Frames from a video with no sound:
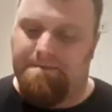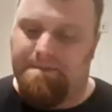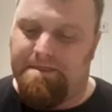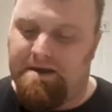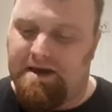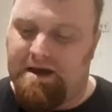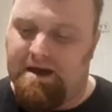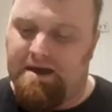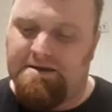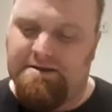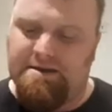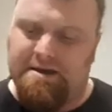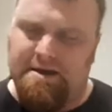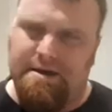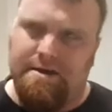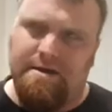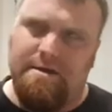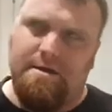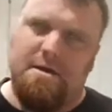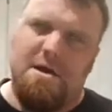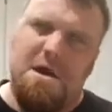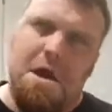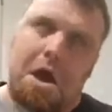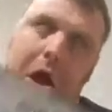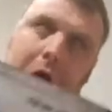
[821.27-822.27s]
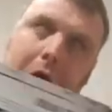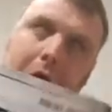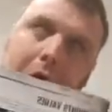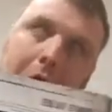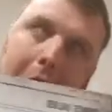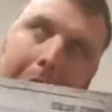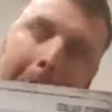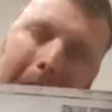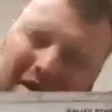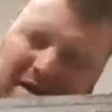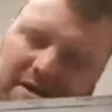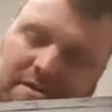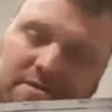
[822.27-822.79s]
and here
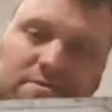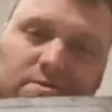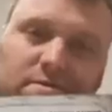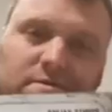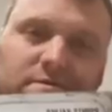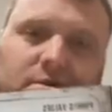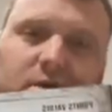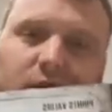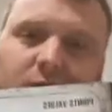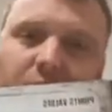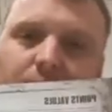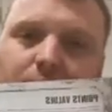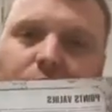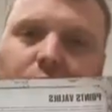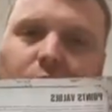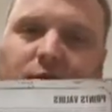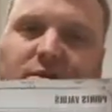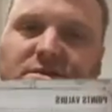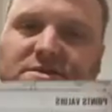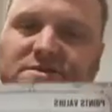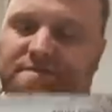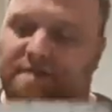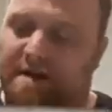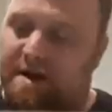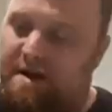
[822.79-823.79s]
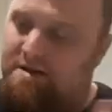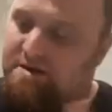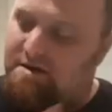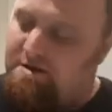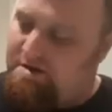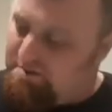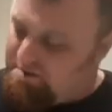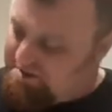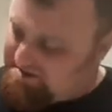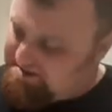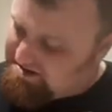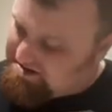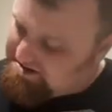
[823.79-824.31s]
we've got our points
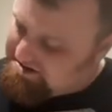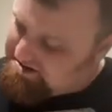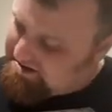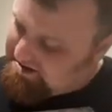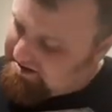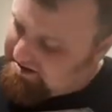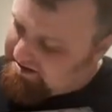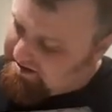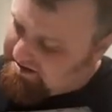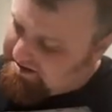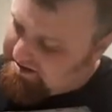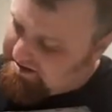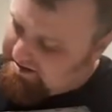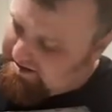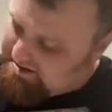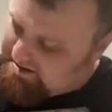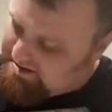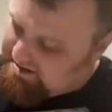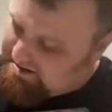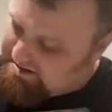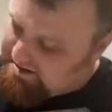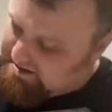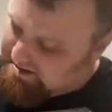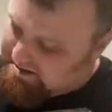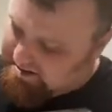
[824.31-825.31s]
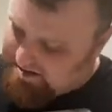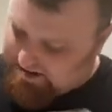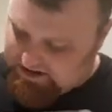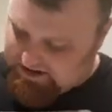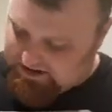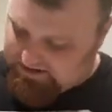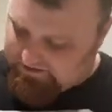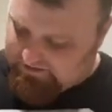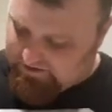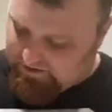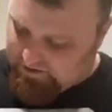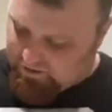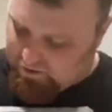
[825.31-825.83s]
values
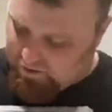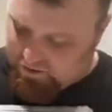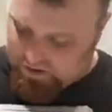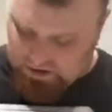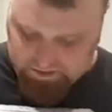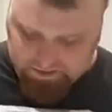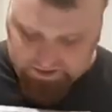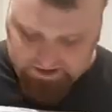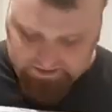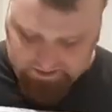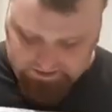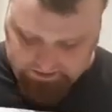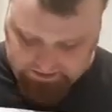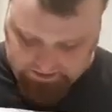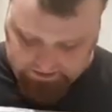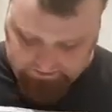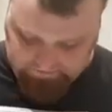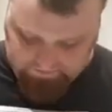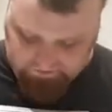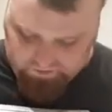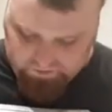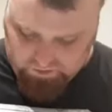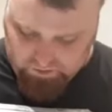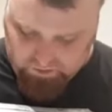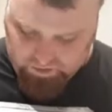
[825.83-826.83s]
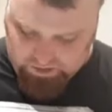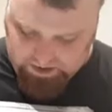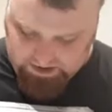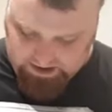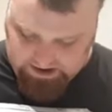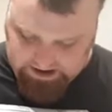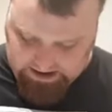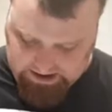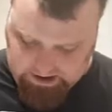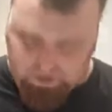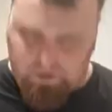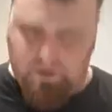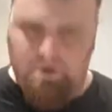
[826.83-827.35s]
for all
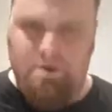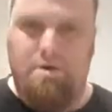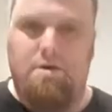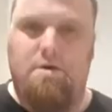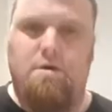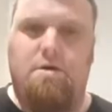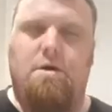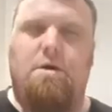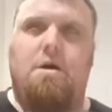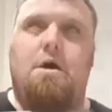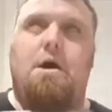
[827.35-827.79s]
our